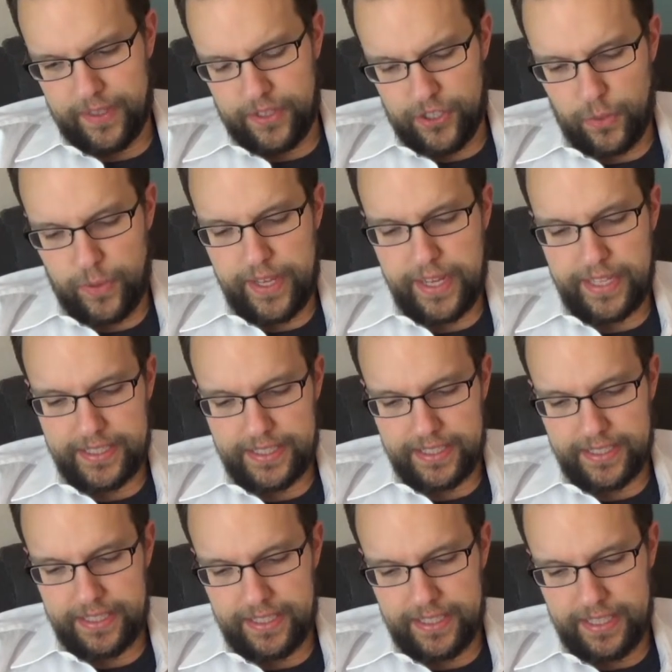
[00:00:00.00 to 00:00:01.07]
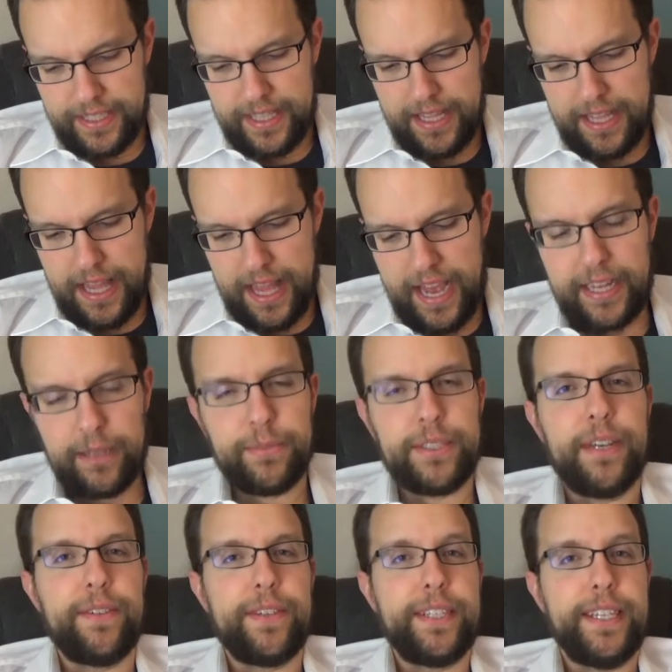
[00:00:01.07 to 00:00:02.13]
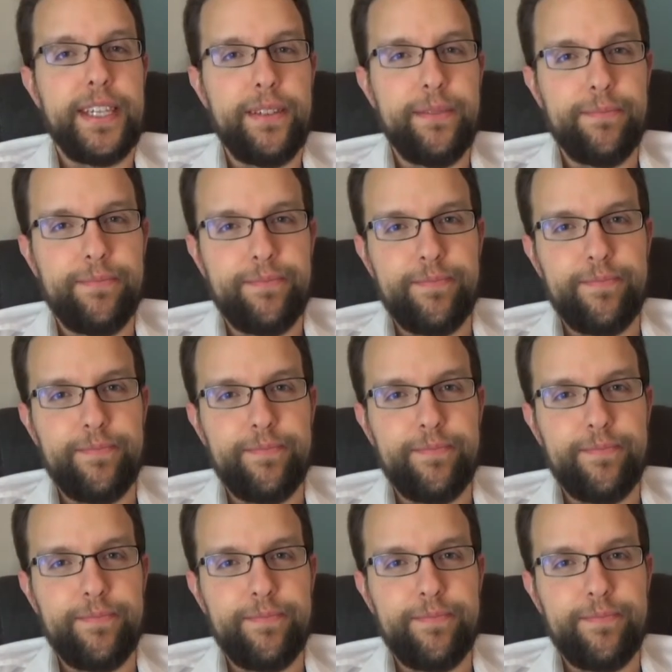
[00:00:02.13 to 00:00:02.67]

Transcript: So he gets item 17,